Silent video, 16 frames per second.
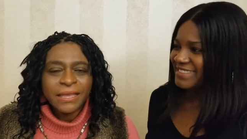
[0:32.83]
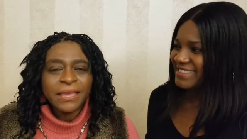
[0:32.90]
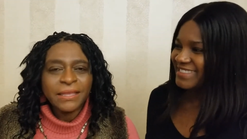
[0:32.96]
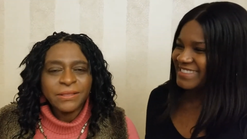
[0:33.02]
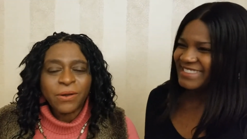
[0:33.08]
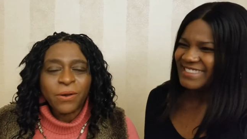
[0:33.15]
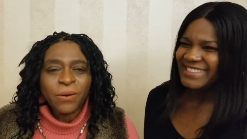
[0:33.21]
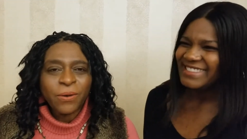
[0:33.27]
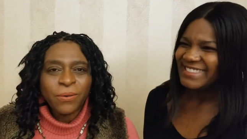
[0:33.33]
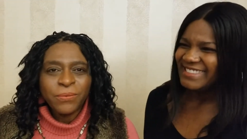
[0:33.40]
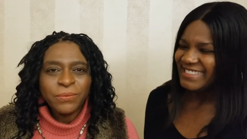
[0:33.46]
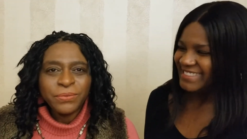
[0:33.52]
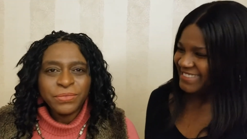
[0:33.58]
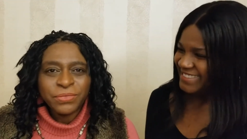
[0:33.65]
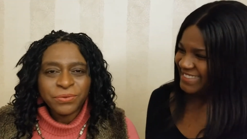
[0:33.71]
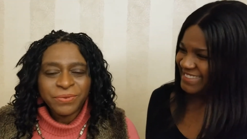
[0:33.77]
Speaker 1: and all
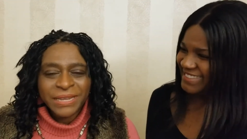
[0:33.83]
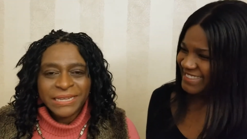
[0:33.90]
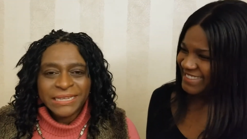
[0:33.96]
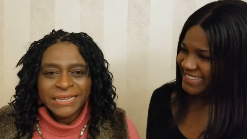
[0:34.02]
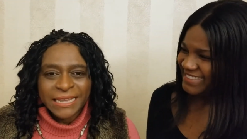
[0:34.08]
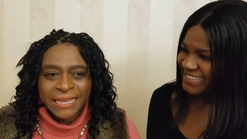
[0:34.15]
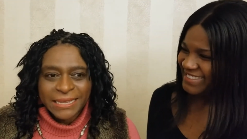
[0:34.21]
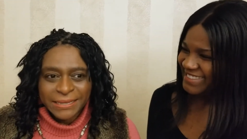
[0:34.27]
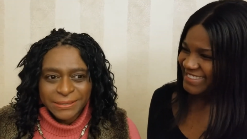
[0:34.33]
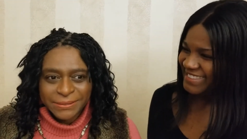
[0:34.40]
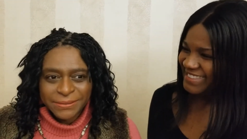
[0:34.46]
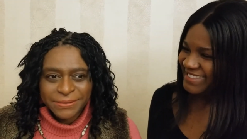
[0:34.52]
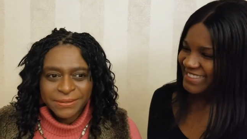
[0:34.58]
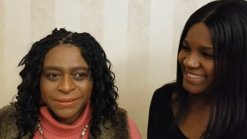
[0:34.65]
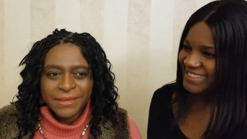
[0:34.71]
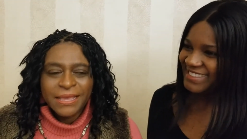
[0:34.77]
three
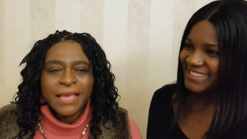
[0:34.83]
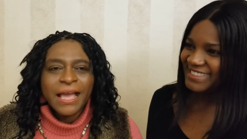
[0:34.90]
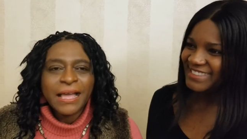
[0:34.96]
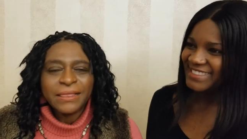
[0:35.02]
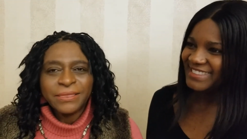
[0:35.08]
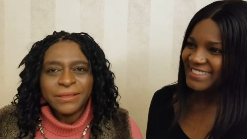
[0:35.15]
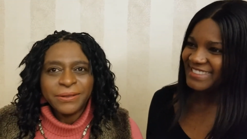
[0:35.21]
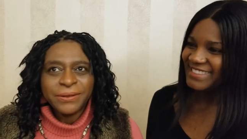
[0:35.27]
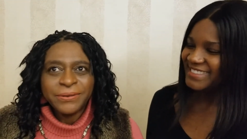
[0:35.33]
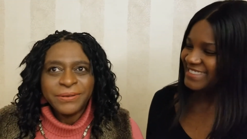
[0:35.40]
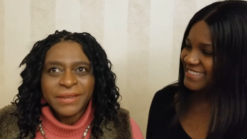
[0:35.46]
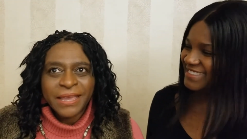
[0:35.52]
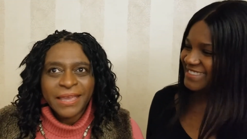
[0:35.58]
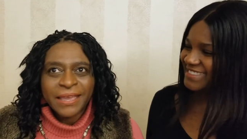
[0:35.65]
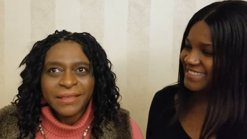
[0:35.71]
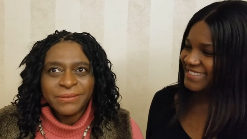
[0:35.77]
days. I learned
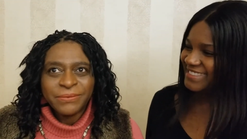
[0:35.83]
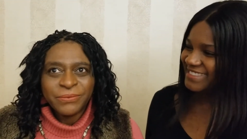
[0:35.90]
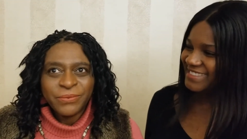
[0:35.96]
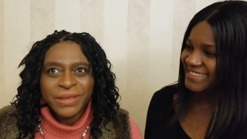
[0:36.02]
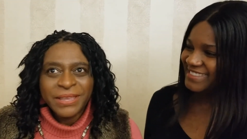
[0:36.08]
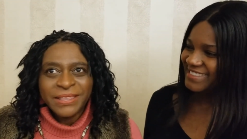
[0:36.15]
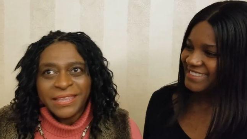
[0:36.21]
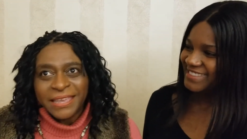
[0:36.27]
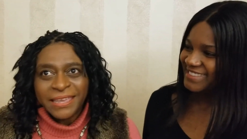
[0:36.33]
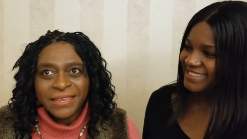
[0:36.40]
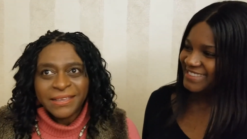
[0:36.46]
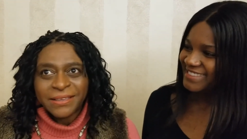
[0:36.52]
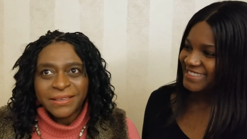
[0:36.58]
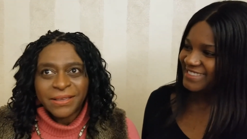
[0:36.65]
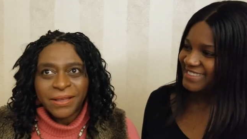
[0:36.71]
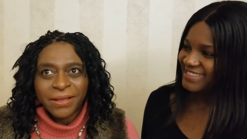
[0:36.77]
that we
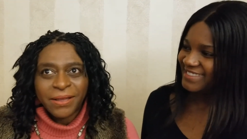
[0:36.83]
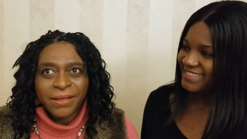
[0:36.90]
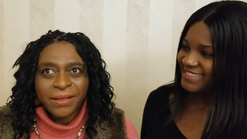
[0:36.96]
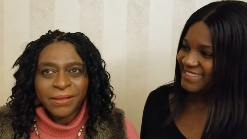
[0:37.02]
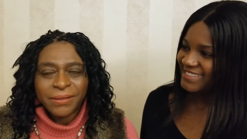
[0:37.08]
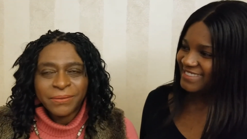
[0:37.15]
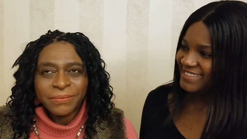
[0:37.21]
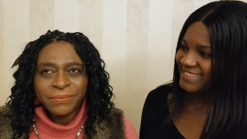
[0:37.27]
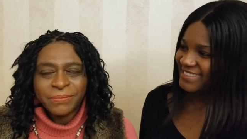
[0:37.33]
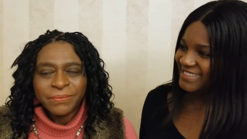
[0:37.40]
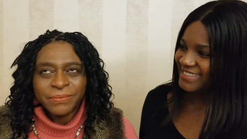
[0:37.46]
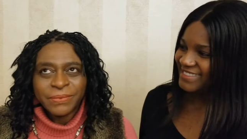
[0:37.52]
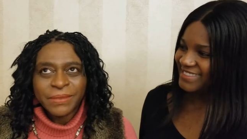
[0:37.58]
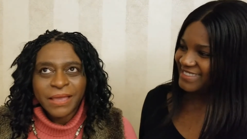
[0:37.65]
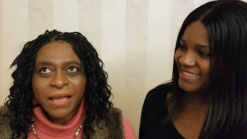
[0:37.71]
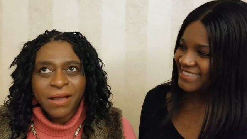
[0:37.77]
need uh,
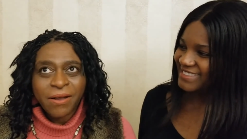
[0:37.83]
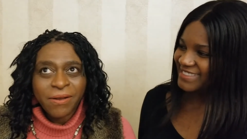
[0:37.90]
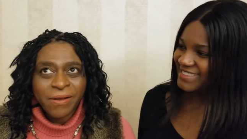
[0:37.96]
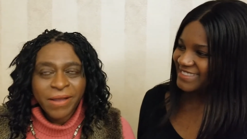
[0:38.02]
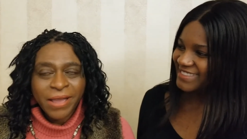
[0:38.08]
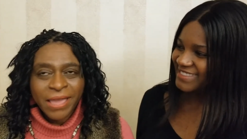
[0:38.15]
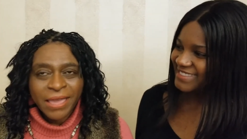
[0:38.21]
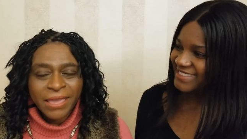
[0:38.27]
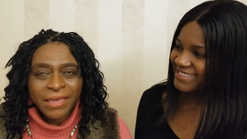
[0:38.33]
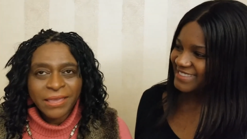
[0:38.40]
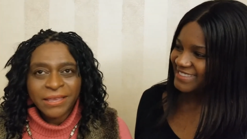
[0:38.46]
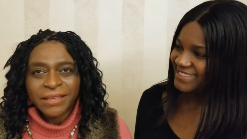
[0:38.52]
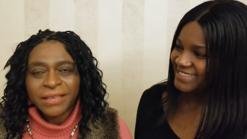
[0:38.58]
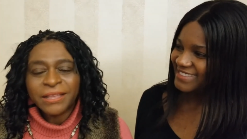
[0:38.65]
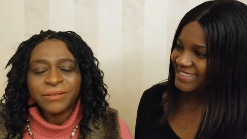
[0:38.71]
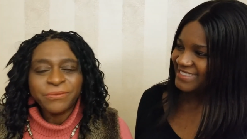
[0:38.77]
a RA
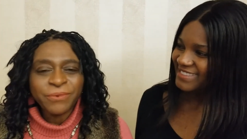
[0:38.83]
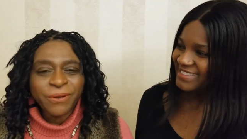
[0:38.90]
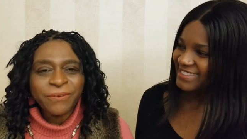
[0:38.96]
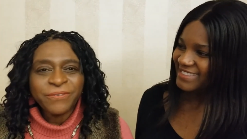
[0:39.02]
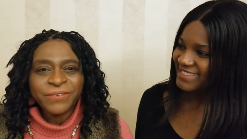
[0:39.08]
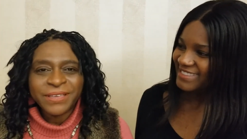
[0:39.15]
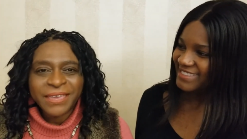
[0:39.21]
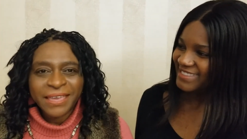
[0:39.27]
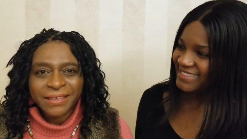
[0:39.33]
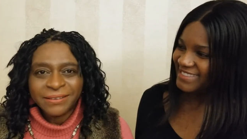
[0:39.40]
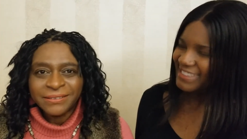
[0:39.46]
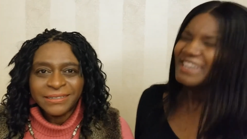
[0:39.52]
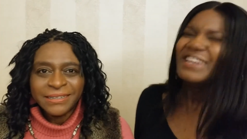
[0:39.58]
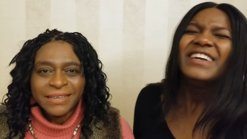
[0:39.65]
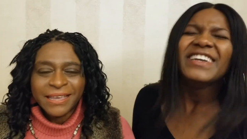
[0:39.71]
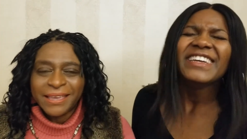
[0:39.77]
and a Roth account.
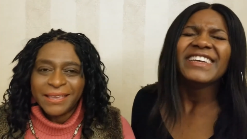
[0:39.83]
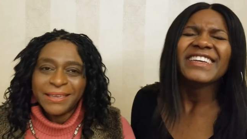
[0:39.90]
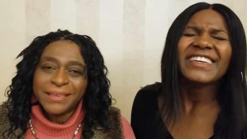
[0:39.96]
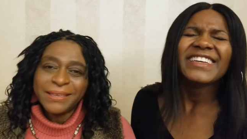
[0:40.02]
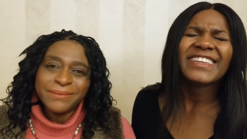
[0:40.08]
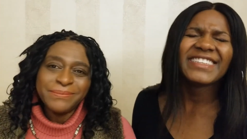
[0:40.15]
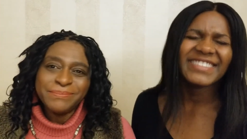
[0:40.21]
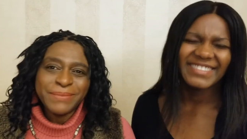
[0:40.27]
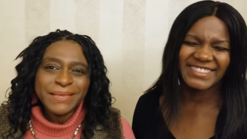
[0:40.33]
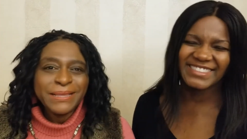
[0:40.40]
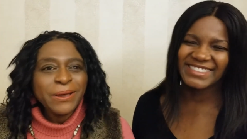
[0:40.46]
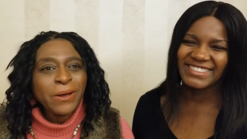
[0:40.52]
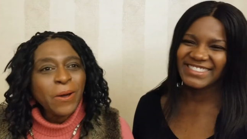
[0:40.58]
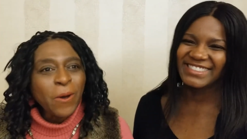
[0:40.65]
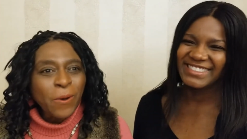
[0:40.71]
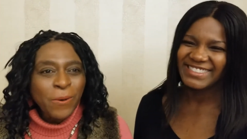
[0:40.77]
And
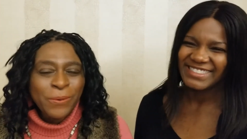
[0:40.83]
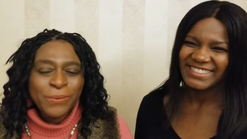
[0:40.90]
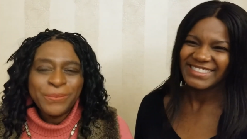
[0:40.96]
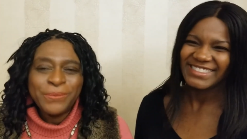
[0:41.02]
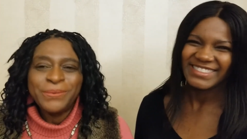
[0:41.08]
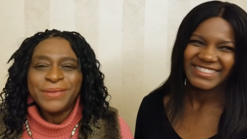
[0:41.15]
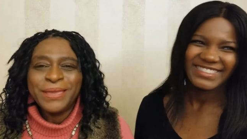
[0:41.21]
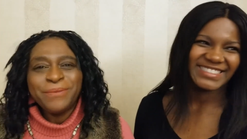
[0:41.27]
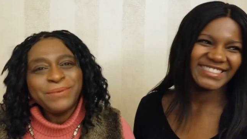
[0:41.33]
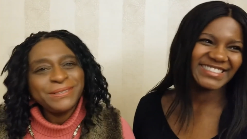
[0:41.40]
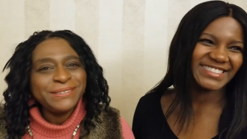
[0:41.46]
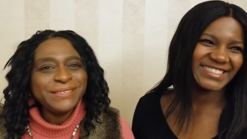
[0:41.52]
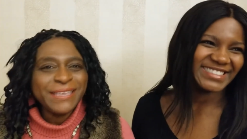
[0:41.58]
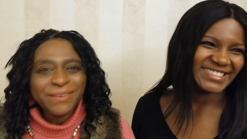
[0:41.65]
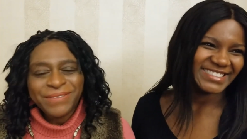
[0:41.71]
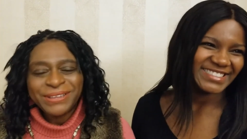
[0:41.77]
behold, it was
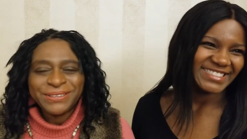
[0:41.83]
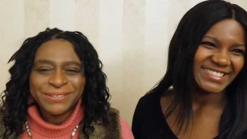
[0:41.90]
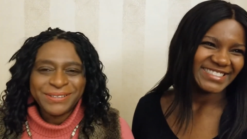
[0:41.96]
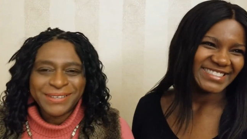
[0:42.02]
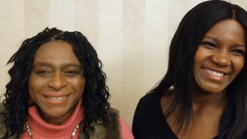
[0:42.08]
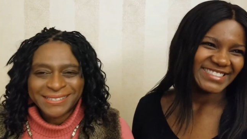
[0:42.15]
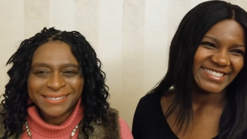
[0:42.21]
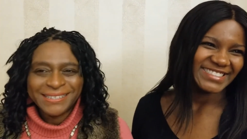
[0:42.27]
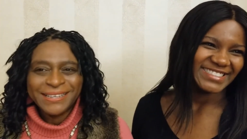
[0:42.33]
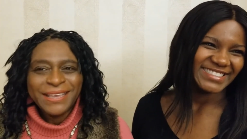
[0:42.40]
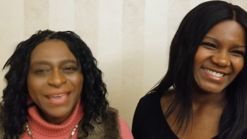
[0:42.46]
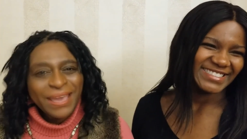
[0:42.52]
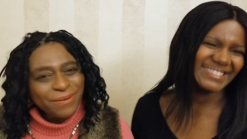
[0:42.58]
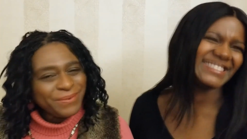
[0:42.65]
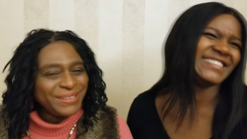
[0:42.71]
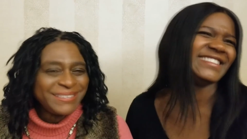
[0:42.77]
given to us.
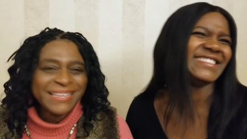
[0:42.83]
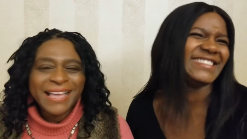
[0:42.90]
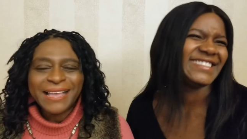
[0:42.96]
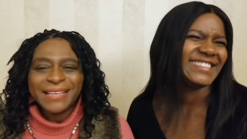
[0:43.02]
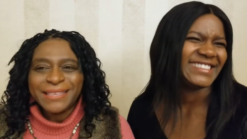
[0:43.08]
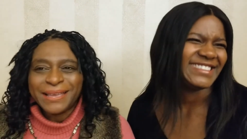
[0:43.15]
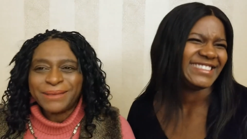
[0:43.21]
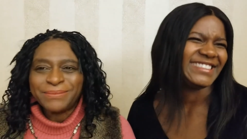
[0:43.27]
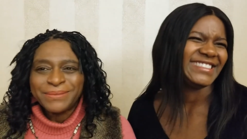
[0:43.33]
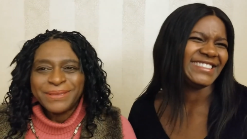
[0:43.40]
And we signed up.